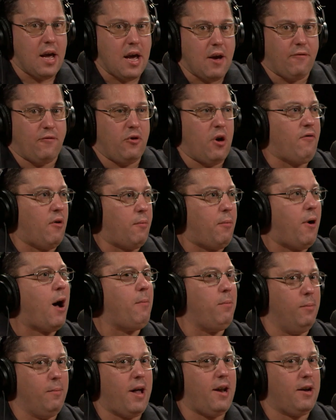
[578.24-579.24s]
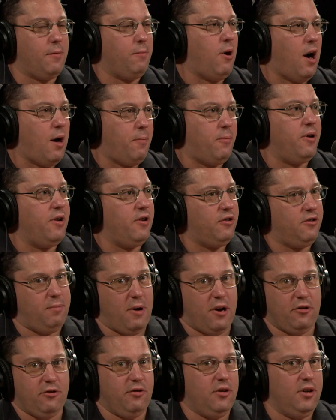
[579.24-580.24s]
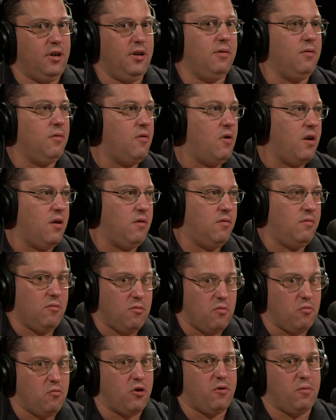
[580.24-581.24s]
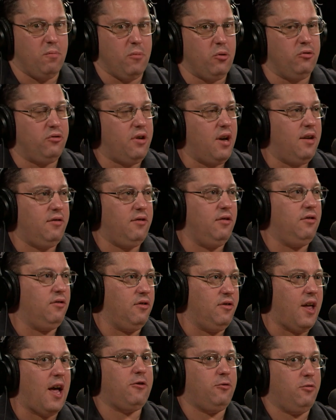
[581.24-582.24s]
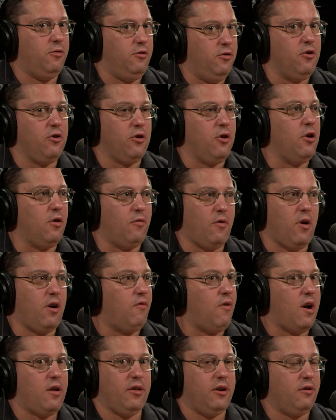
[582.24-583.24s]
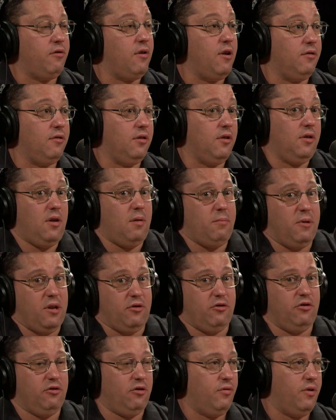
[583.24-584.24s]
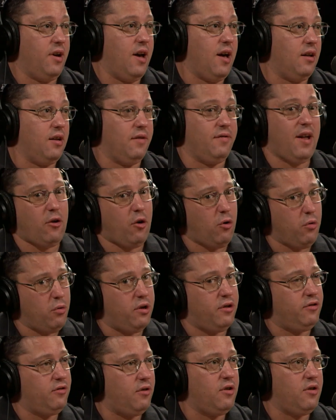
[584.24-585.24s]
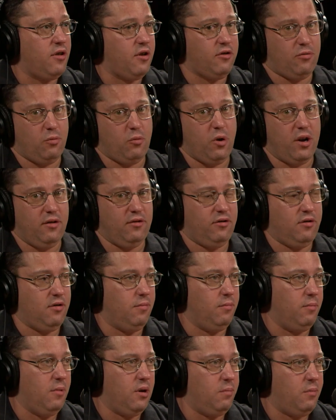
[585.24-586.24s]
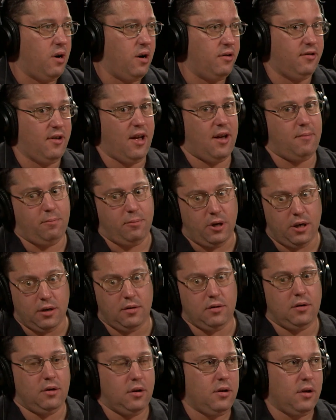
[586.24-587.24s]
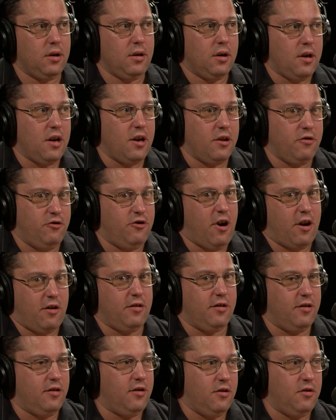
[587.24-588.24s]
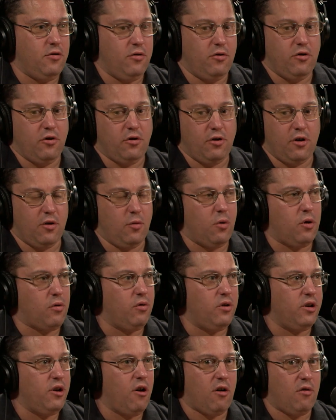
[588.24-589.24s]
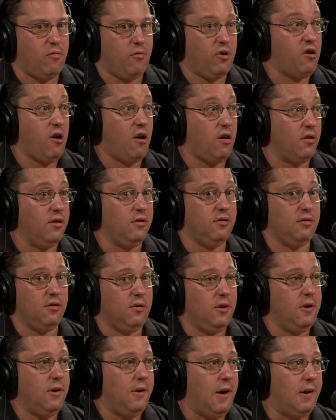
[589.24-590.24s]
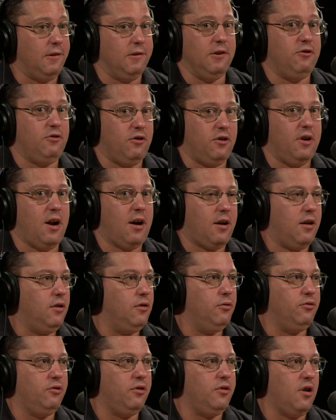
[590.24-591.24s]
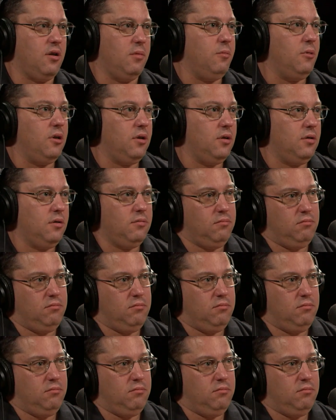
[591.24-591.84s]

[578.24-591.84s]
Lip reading: if you have a problematic property especially, with most cases, you're going to run around like crazy. I mean, it's just the reality. Not always. There's ways to minimize that, but generally, you're going to work really hard regardless. At least you're not going to lose a ton of money.